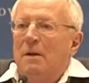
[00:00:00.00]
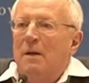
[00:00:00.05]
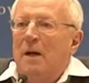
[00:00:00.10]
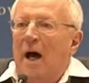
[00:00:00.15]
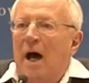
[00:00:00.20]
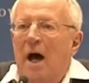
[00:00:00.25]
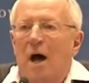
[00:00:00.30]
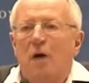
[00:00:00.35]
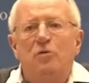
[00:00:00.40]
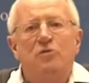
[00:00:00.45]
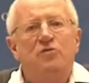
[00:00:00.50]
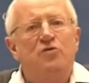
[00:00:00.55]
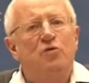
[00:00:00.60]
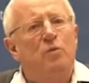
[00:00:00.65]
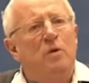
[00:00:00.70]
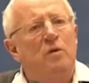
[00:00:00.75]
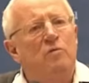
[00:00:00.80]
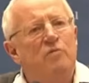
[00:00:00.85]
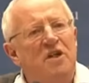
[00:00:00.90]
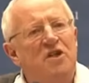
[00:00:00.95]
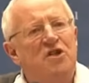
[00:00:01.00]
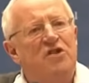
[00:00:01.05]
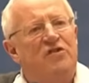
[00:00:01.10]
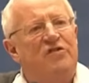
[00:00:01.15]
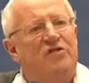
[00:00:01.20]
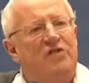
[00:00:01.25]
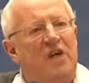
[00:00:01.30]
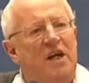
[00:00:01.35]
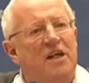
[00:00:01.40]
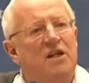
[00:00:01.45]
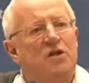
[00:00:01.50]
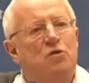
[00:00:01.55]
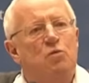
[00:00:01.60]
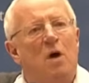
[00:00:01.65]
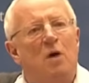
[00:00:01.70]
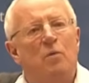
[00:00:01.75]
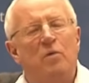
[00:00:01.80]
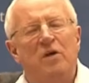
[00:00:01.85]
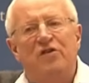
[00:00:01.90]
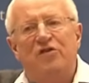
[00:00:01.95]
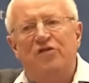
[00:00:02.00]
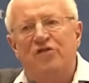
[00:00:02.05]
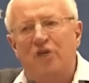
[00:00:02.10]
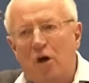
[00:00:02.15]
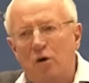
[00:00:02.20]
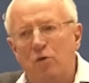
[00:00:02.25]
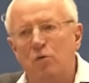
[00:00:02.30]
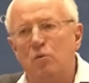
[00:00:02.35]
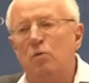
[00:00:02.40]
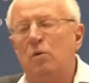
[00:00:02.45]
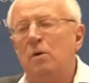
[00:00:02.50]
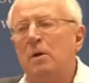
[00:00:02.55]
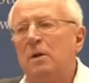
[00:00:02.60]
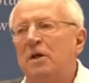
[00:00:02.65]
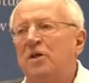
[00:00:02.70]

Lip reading: How do we reach a stage where we so